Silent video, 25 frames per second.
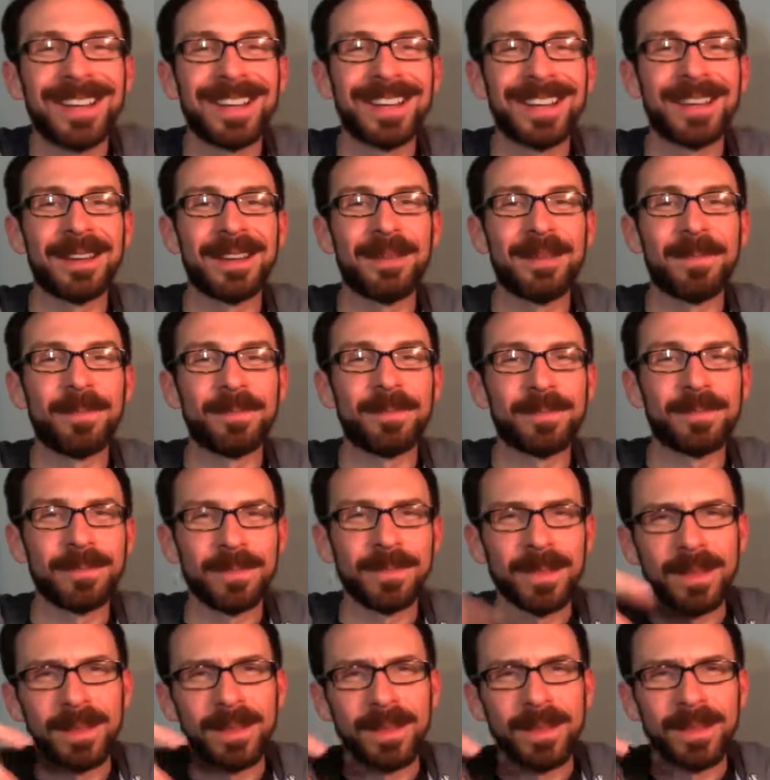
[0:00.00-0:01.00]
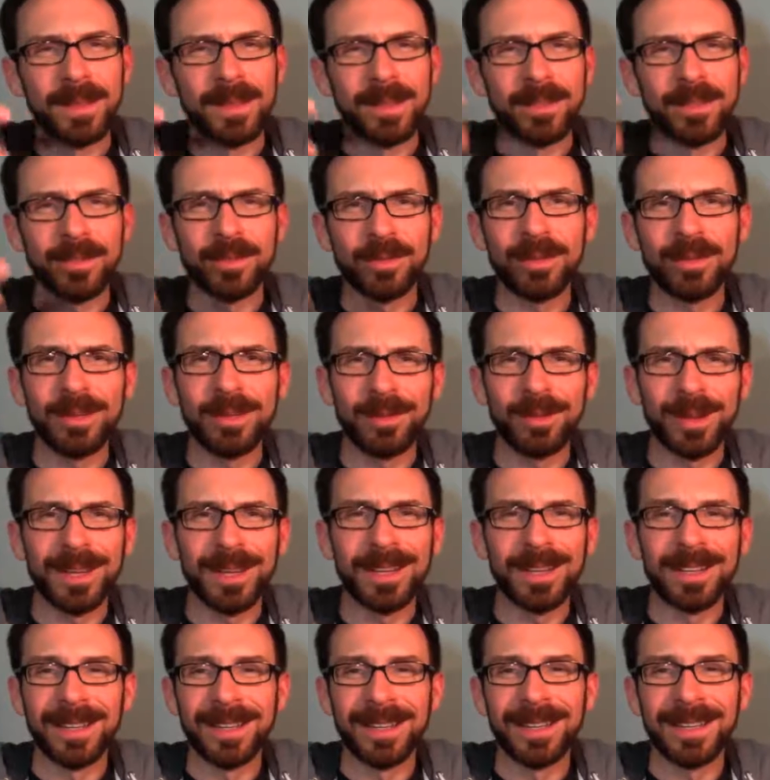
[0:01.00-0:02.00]
So
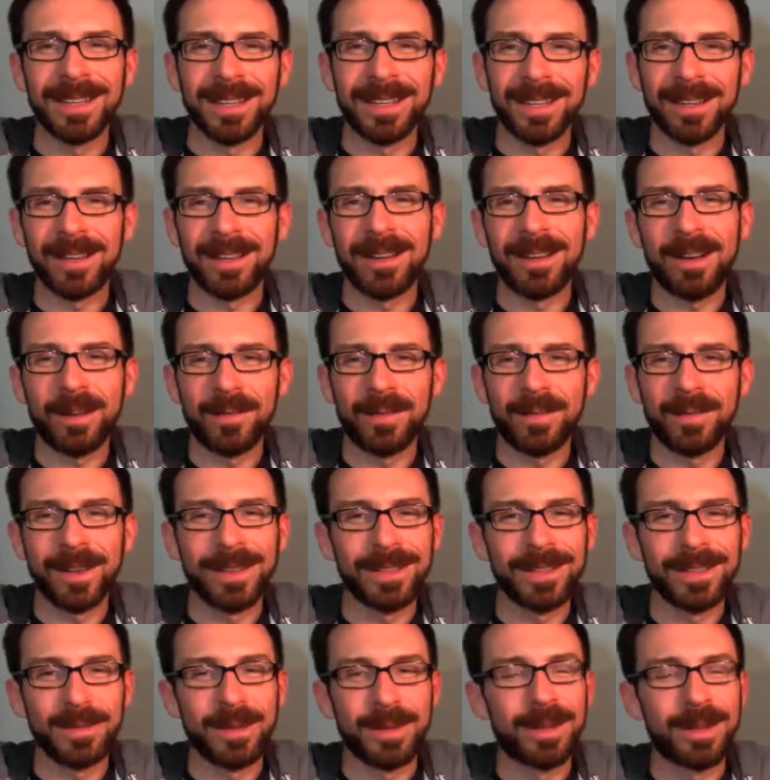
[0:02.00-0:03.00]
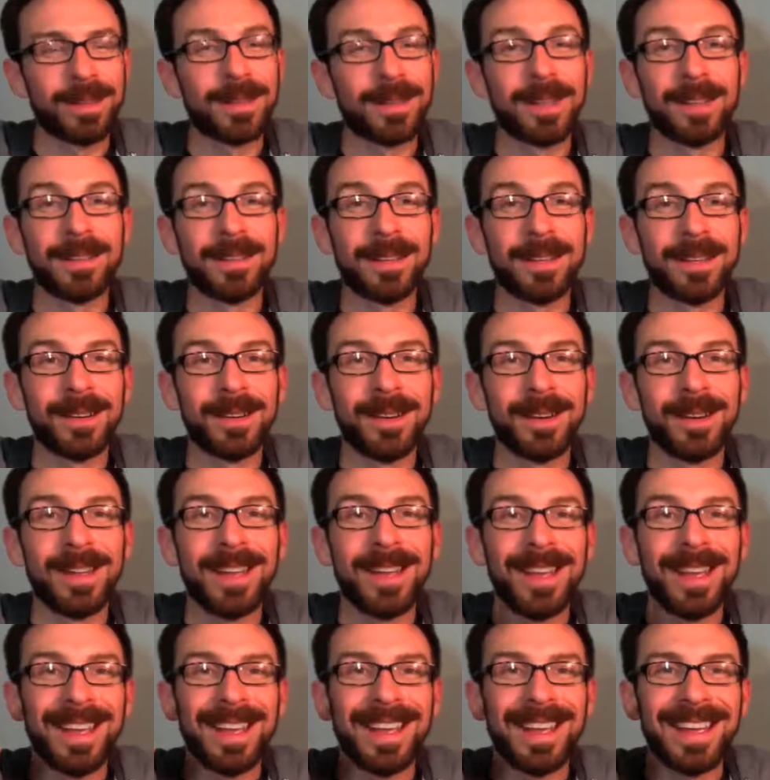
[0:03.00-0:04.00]
anyway, I'll find Isabel again later,
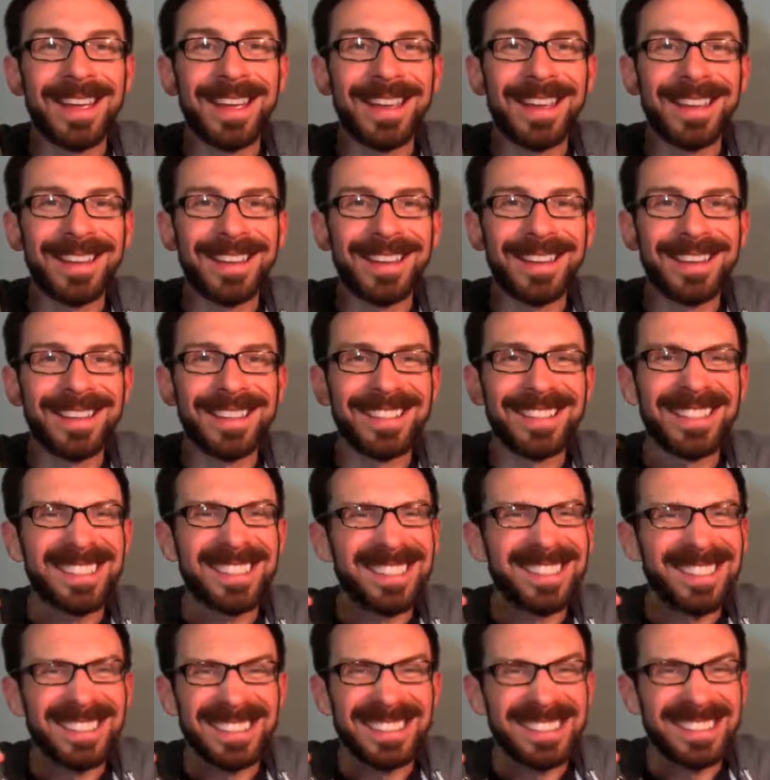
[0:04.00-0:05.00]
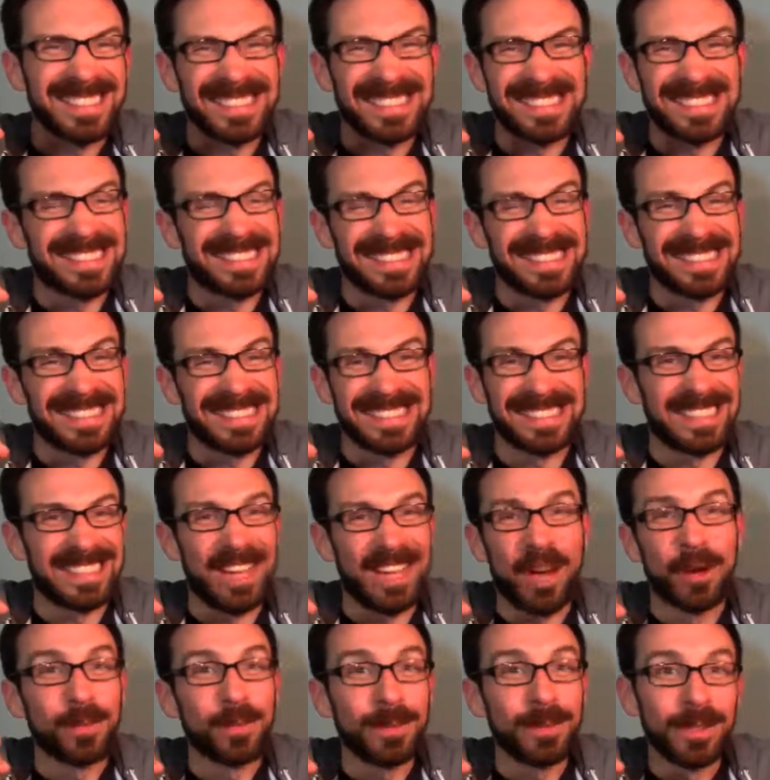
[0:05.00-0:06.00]
and
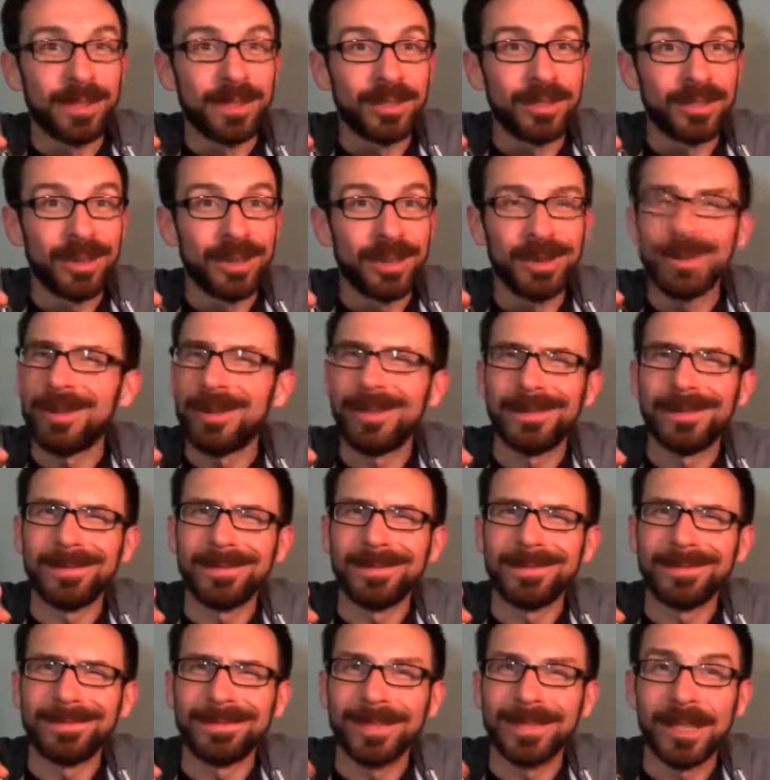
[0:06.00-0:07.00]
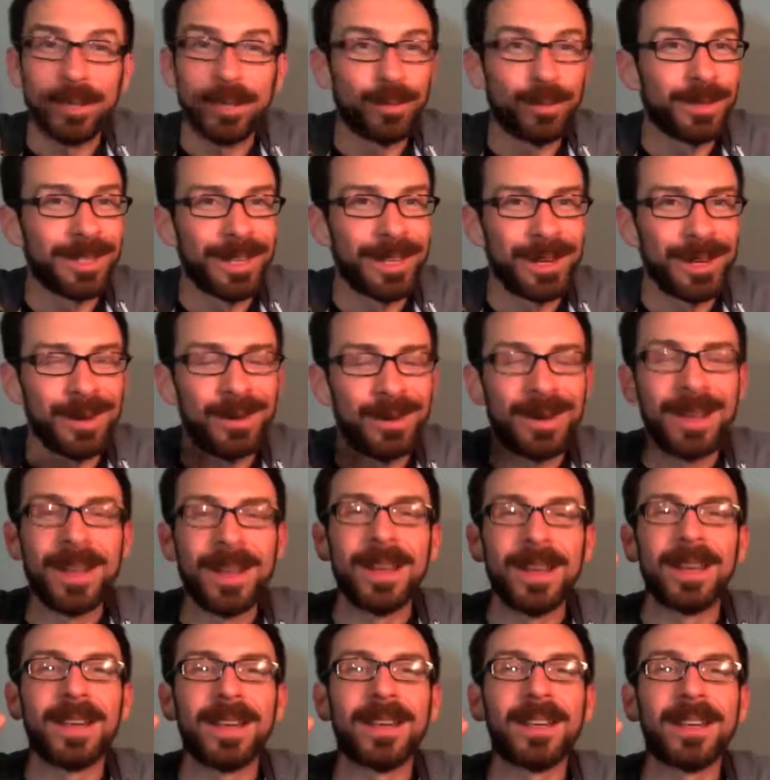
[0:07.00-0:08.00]
on with the show. Here we go.
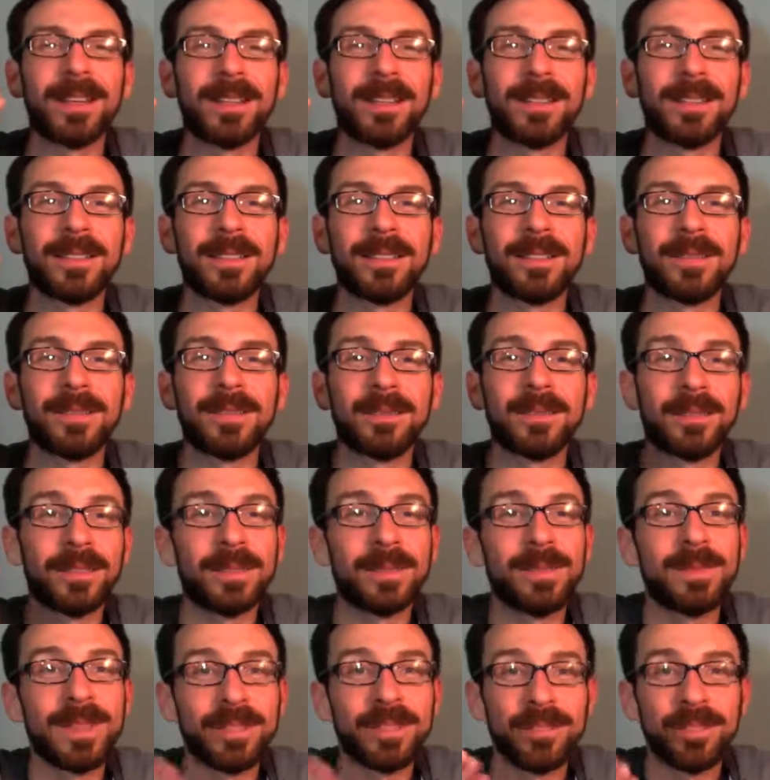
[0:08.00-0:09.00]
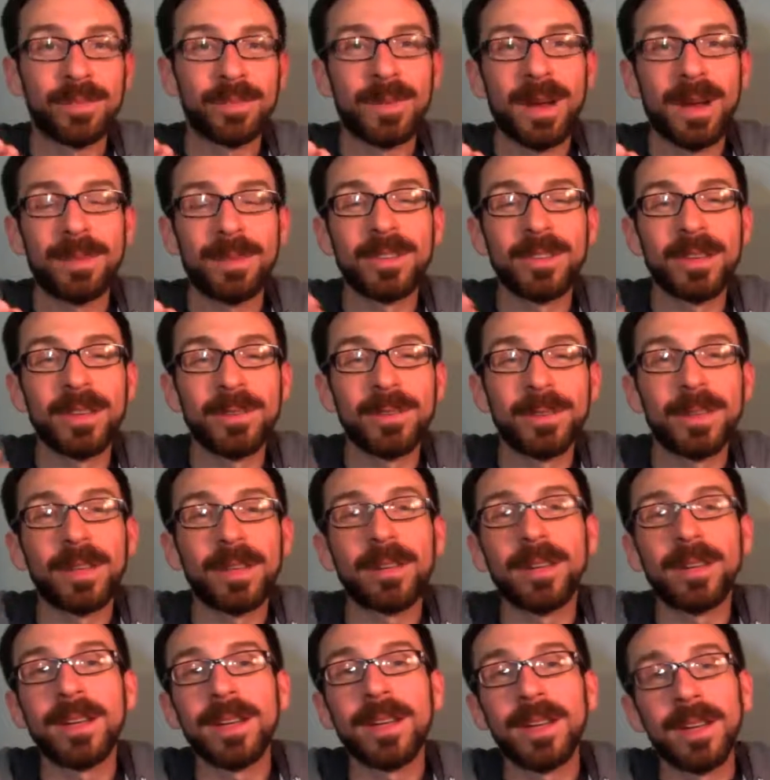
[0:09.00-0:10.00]
The messenger pops up like,
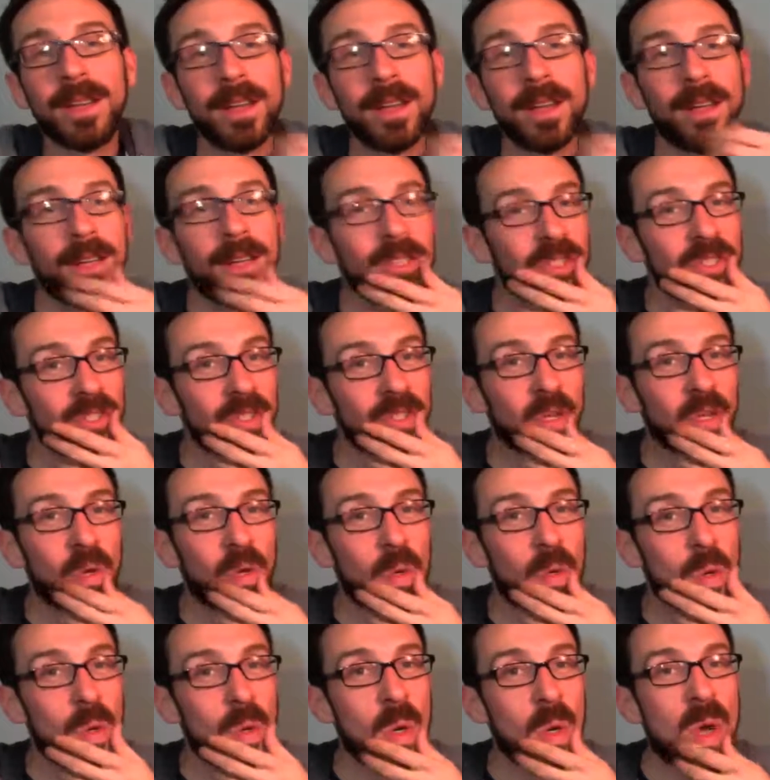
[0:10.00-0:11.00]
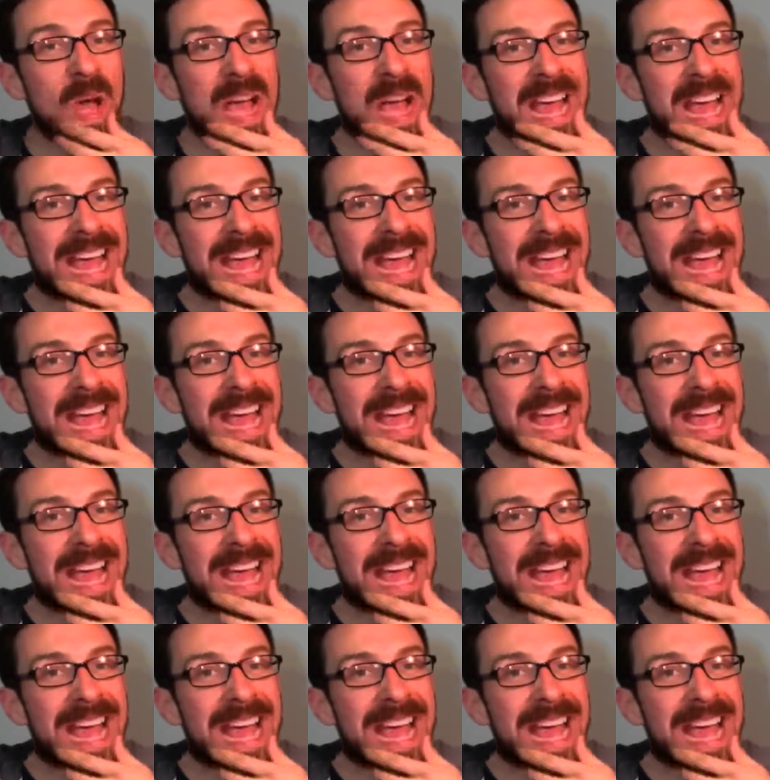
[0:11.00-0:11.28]
oh hey, so